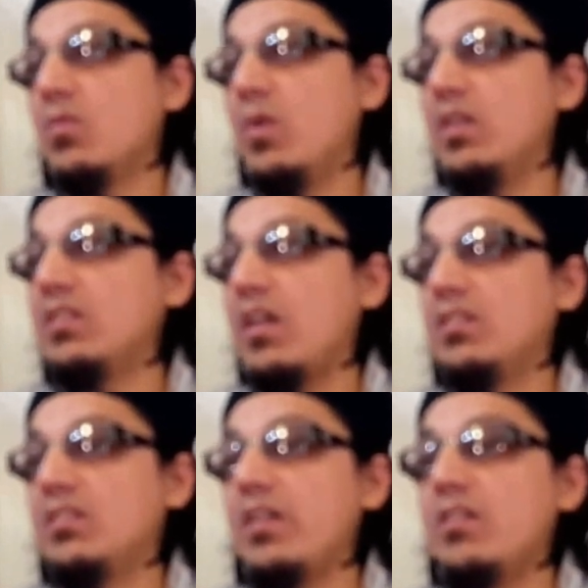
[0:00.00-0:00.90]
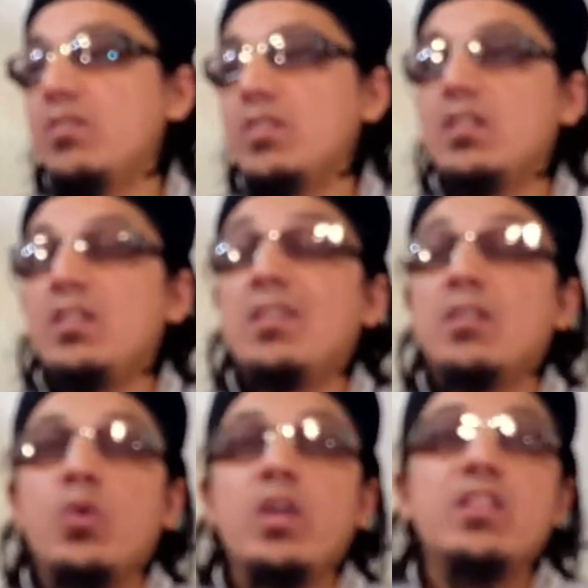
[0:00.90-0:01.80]
once I started visiting
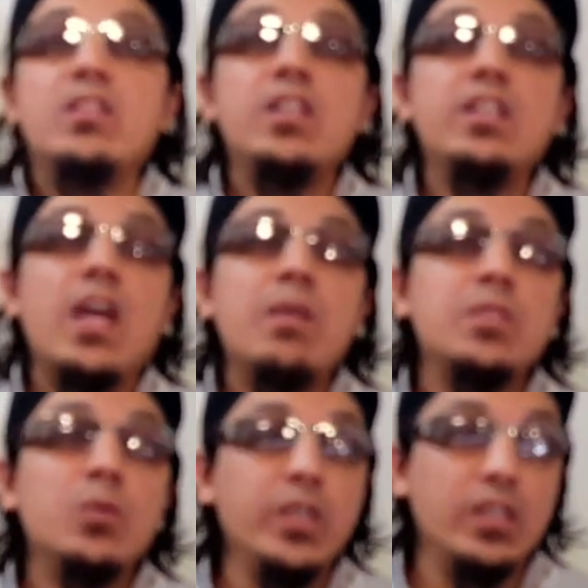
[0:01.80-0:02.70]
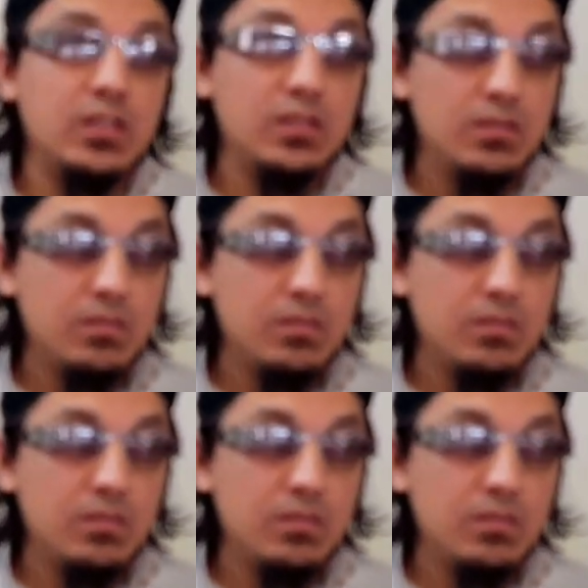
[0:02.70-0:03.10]
the toilet three times a week.